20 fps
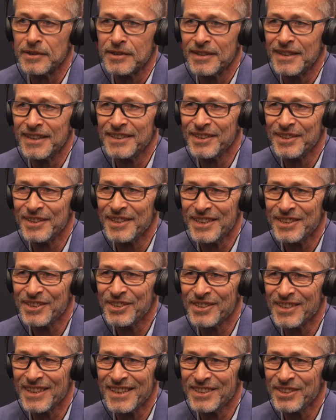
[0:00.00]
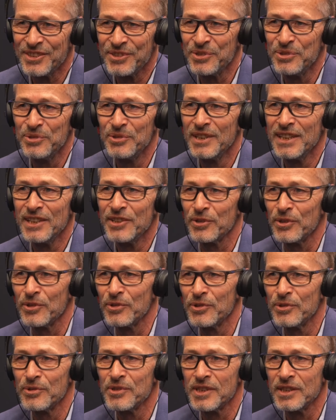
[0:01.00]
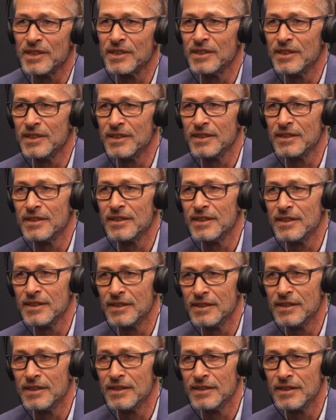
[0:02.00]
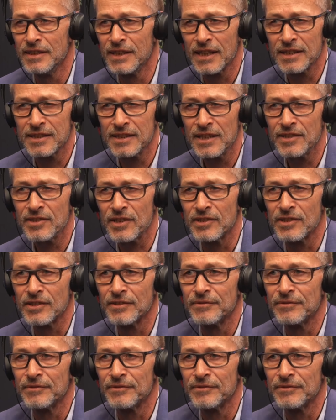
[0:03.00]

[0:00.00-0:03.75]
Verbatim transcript: it, it's it's too little to see the the the, the excesses.